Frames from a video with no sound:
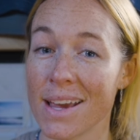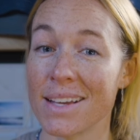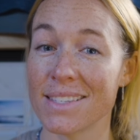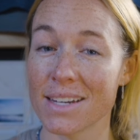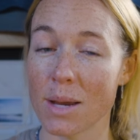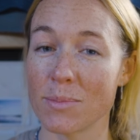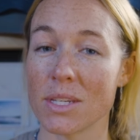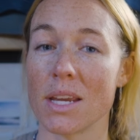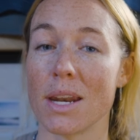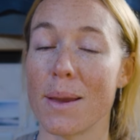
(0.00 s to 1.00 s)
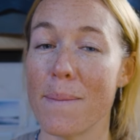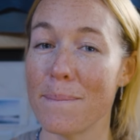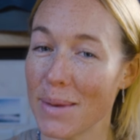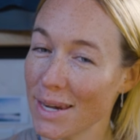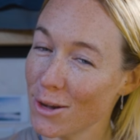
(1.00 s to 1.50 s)
and stops in
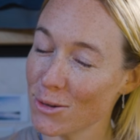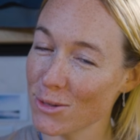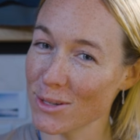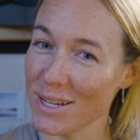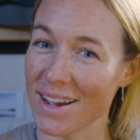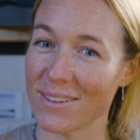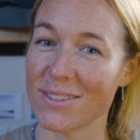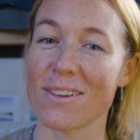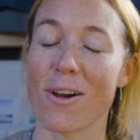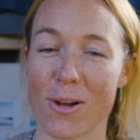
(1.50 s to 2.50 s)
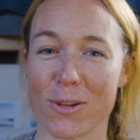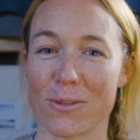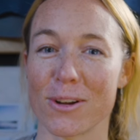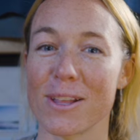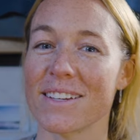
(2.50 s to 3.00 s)
many coastal towns all
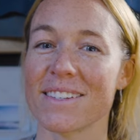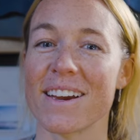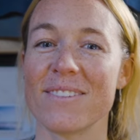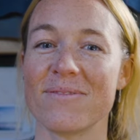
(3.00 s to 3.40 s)
over Alaska.